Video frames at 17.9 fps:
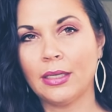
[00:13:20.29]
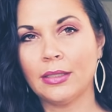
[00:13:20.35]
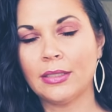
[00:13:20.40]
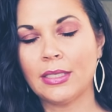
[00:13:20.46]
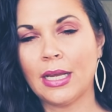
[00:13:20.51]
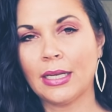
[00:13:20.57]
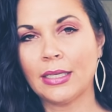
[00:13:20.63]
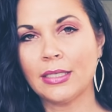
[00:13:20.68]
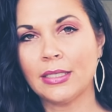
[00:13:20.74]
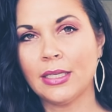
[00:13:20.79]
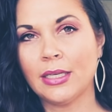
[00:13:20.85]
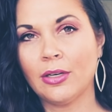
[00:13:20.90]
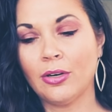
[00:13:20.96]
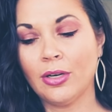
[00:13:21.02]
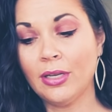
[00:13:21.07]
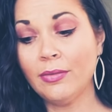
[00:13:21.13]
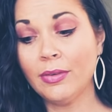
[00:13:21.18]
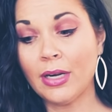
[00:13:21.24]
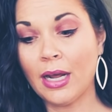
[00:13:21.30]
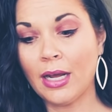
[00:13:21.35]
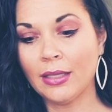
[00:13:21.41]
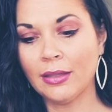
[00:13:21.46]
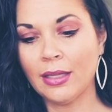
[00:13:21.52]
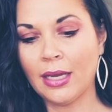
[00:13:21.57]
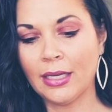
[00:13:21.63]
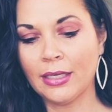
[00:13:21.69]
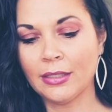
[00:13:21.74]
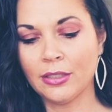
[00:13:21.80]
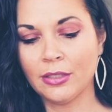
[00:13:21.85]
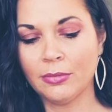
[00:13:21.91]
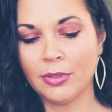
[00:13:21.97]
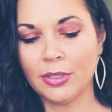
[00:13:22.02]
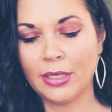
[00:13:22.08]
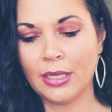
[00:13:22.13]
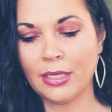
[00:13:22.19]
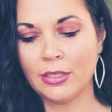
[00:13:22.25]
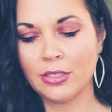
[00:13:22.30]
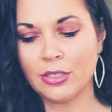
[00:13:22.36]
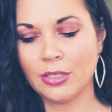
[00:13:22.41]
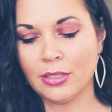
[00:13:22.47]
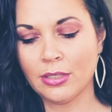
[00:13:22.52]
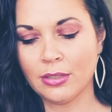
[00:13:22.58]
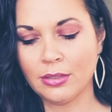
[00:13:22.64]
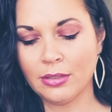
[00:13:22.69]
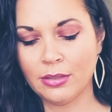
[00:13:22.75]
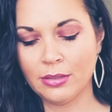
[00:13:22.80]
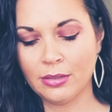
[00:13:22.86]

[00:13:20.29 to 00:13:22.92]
texting or even online communication,